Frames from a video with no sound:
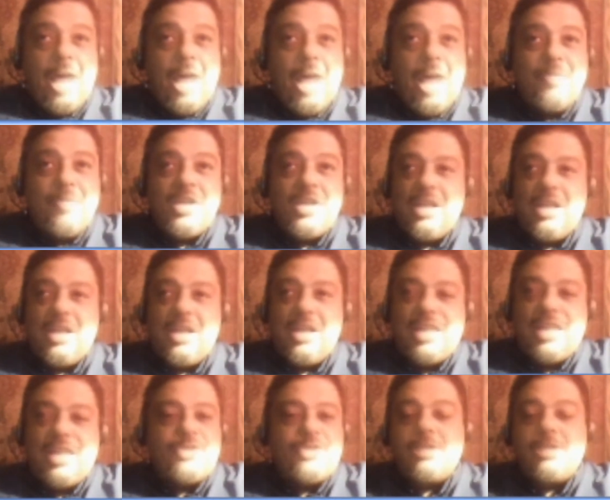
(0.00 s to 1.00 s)
Um,
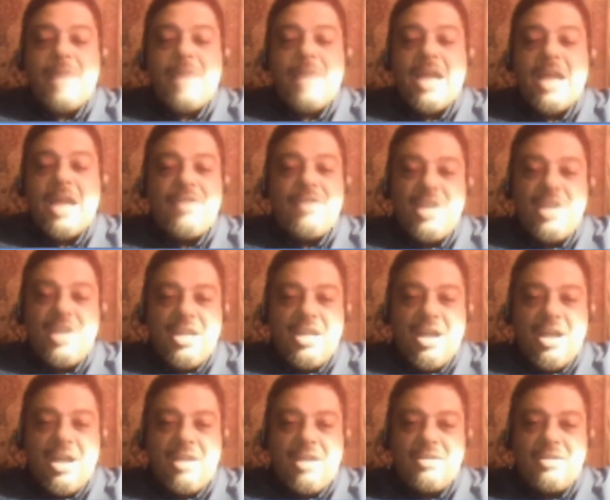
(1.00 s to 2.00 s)
cholesterol is bad of any
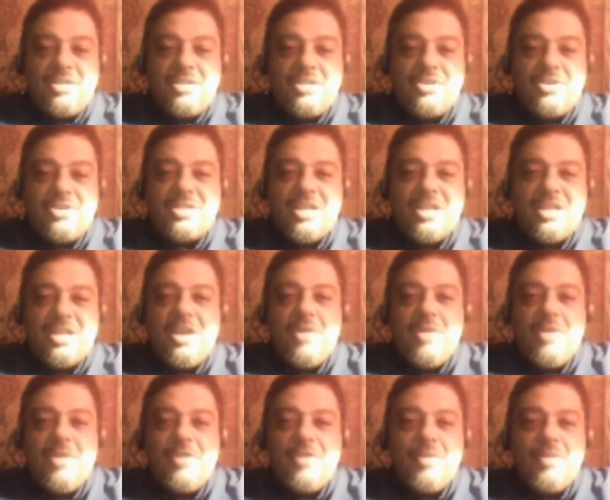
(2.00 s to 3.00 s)
kind, so
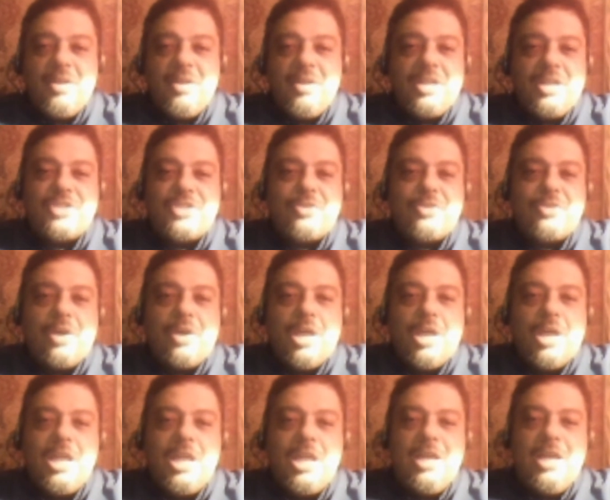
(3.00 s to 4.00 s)
staying away from
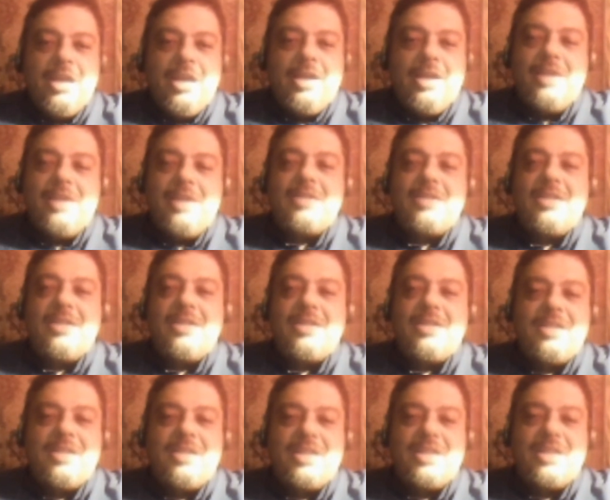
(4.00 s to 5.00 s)
cholesterol is,
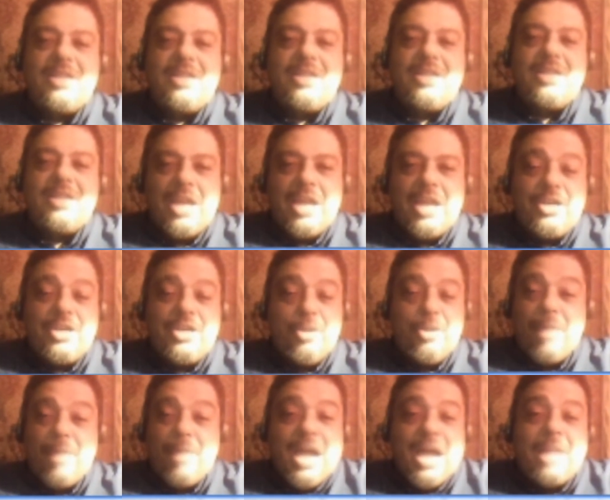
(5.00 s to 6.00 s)
is, is a good idea.
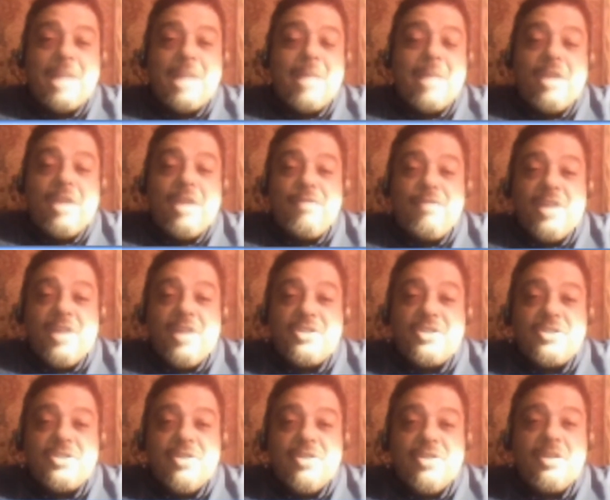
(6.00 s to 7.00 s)
Your body
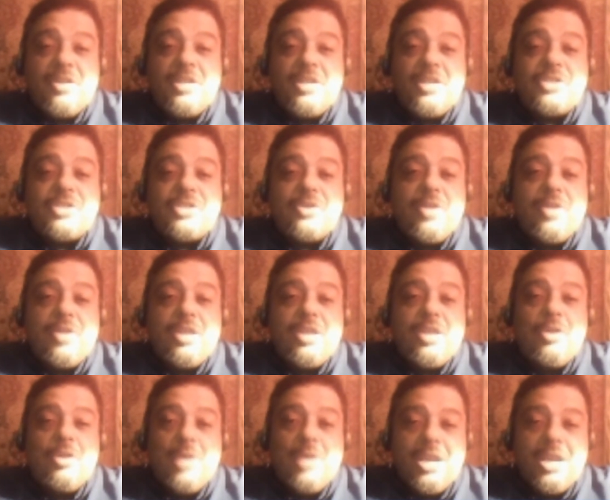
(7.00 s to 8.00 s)
manufactures all the cholesterol
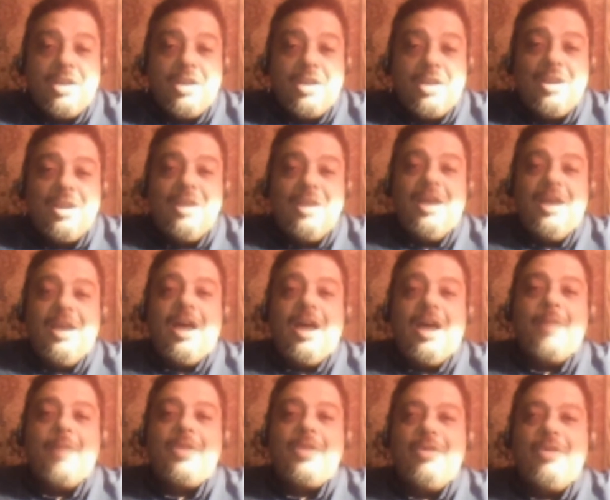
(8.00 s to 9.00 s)
that you need.
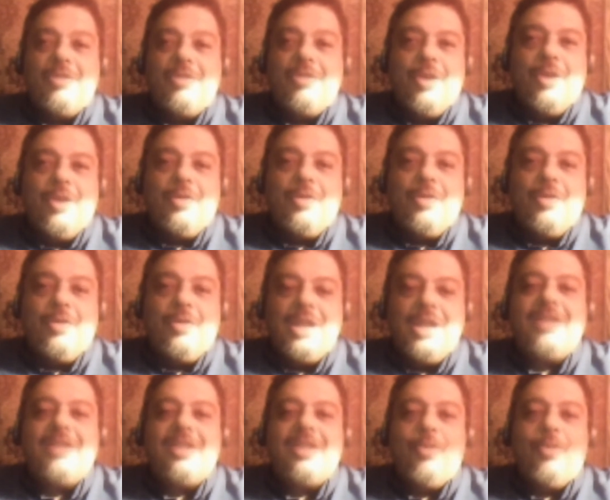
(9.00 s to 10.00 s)
Um, you don't
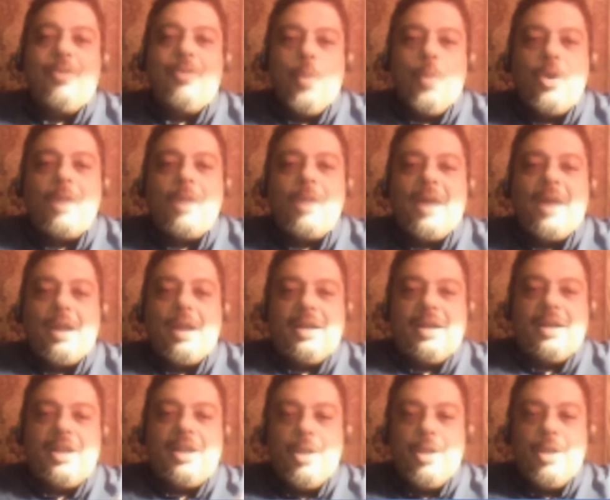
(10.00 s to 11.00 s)
need to worry
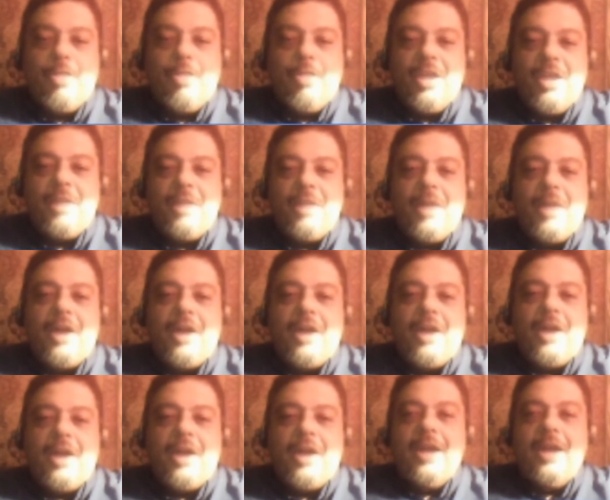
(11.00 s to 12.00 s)
about it, let alone think
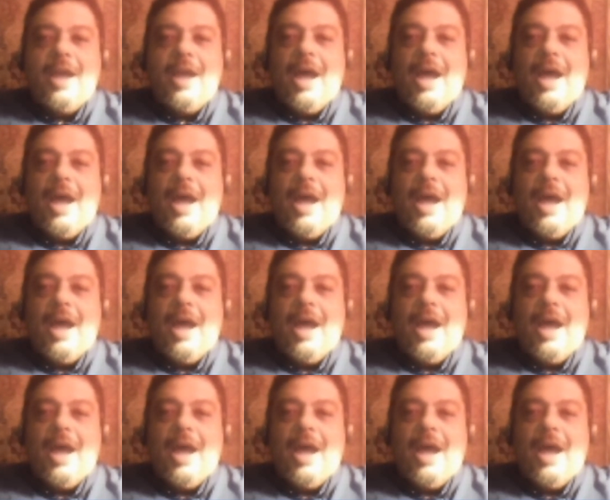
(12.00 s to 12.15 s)
about it.